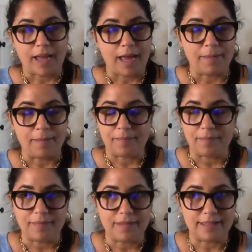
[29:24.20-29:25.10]
um,
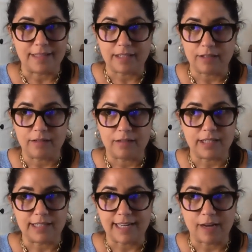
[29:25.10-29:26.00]
to
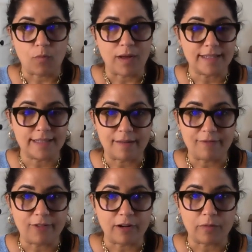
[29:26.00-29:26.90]
take one step
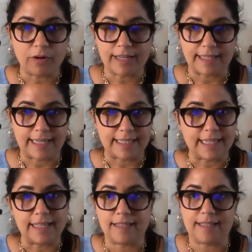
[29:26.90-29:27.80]
forward and like
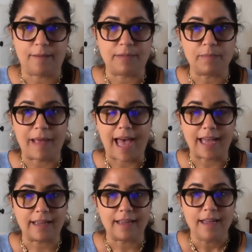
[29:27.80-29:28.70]
10 steps
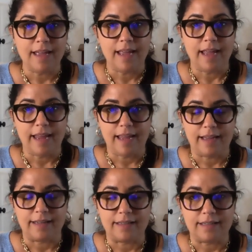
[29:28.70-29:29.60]
back.
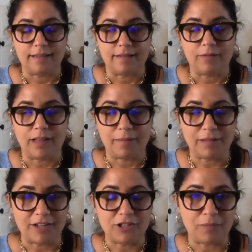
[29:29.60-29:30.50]
And well, I'm
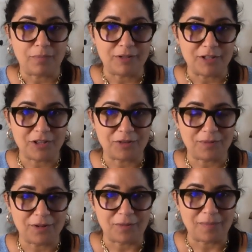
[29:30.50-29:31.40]
glad you pushed
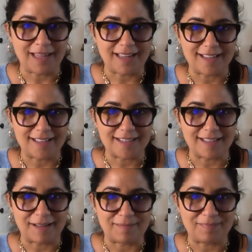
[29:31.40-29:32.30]
through because,
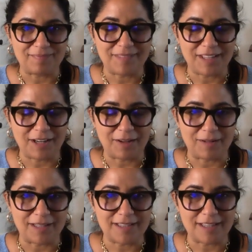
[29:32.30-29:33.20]
you know,
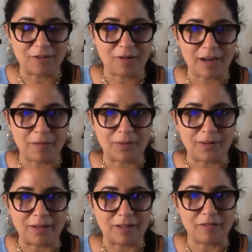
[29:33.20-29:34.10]
it's
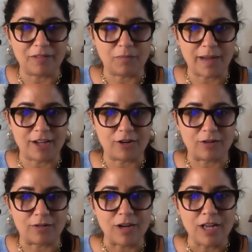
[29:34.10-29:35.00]
incredible the way
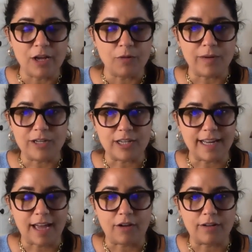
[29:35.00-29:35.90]
you're reaching
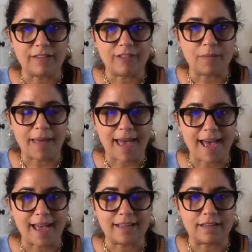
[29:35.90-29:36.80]
out and giving
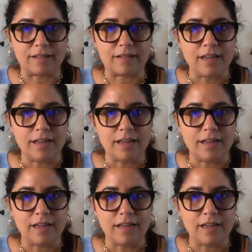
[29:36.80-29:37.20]
back and